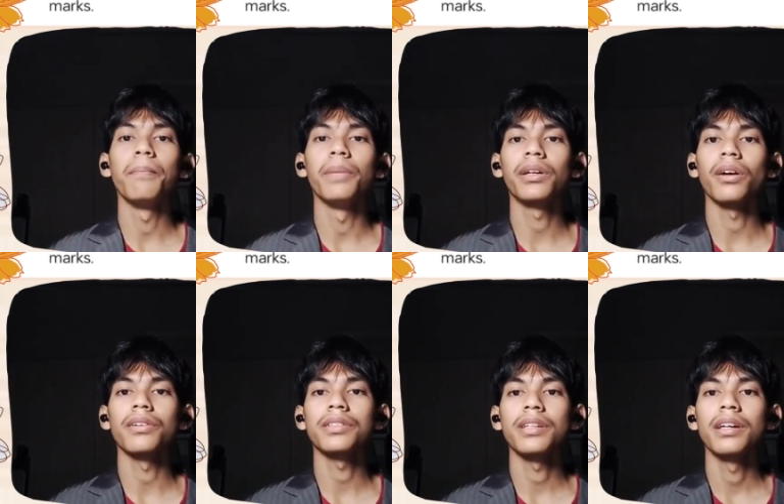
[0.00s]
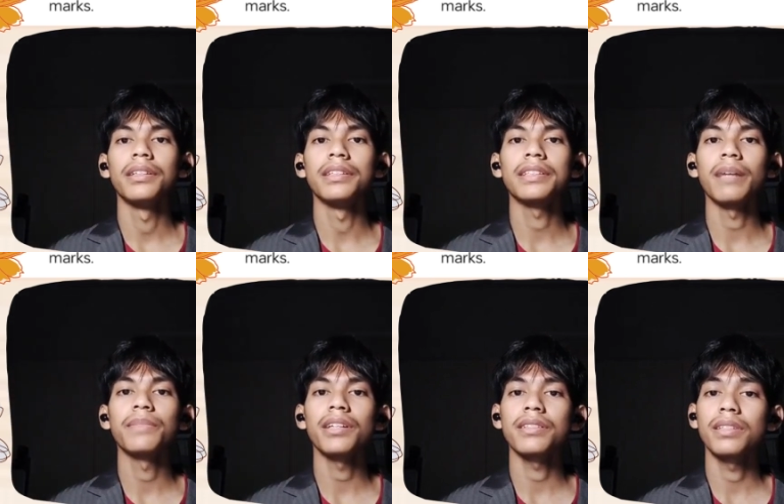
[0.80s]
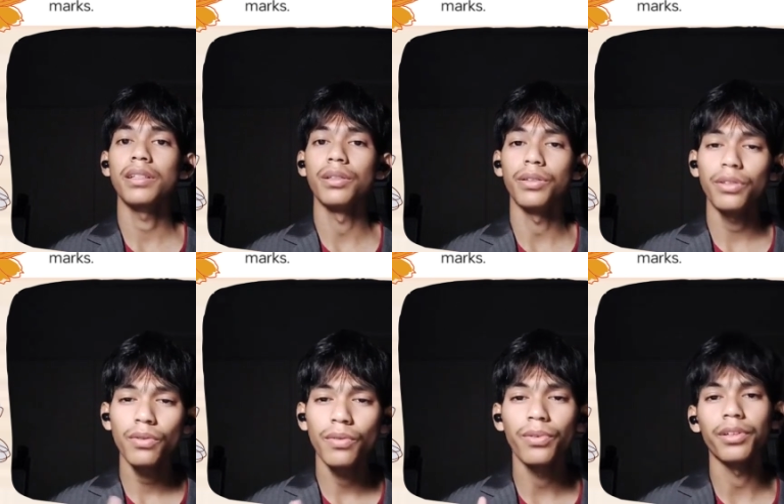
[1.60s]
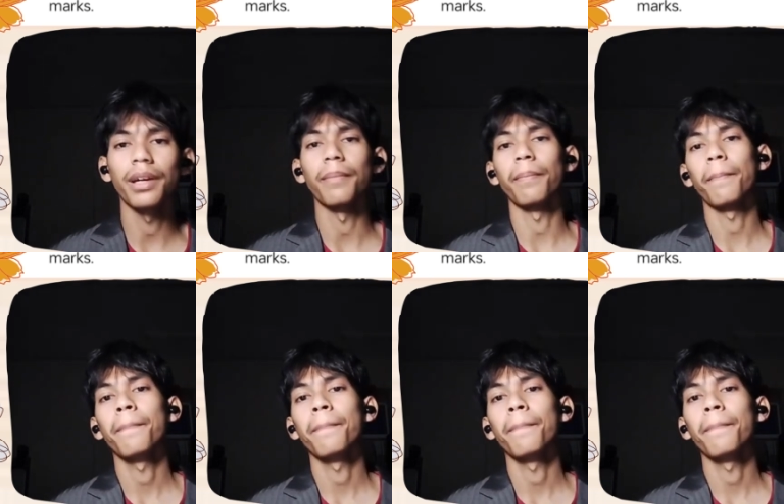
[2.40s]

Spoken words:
because the subject is still new for them.